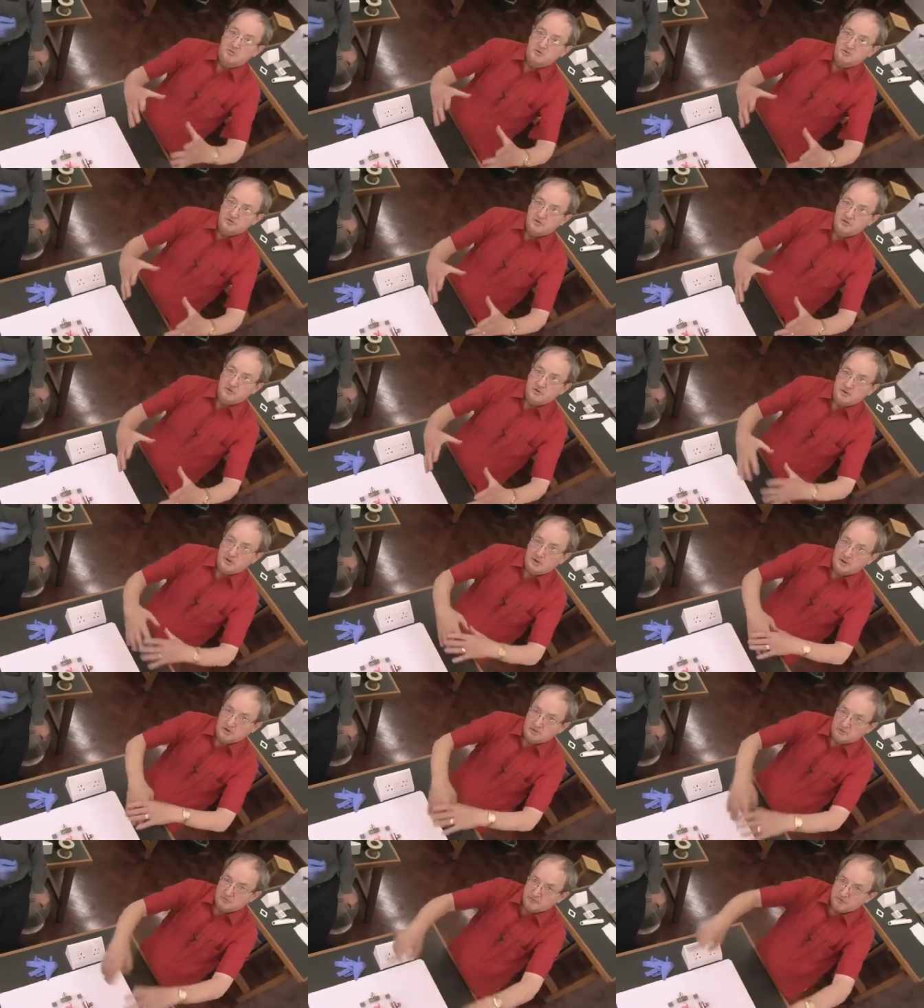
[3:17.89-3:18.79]
It wasn't
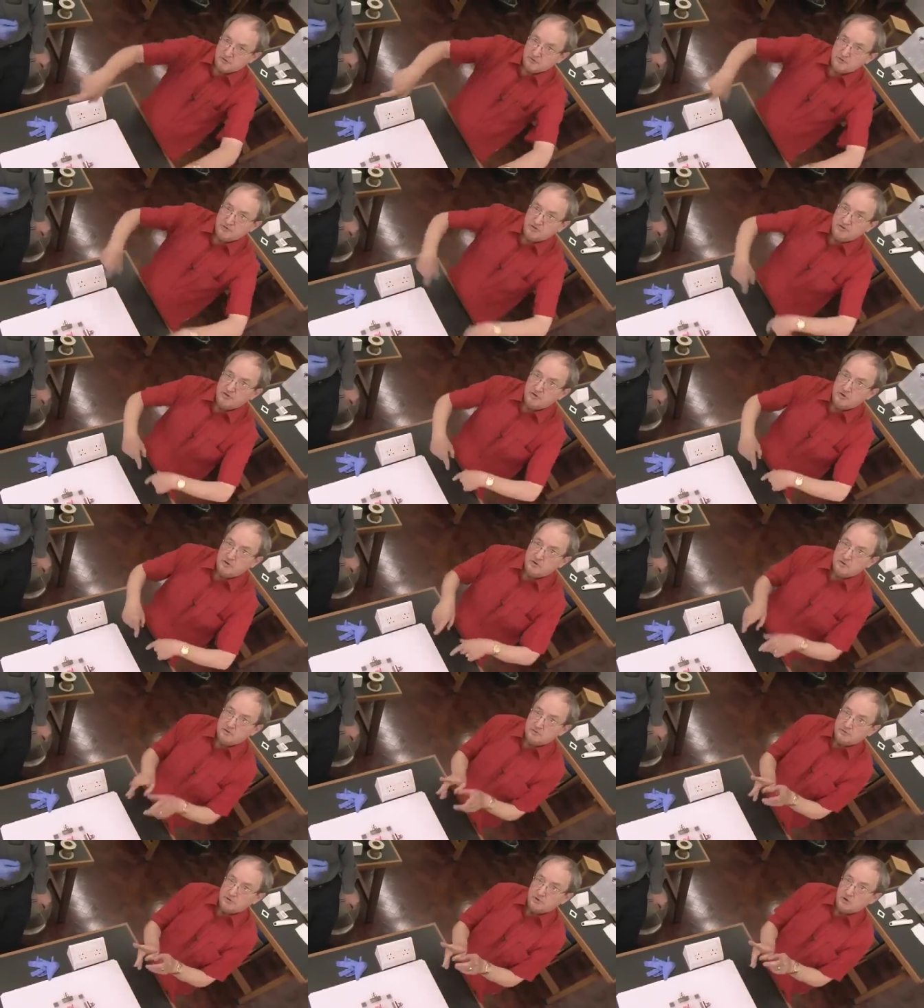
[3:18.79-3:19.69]
a filled circle,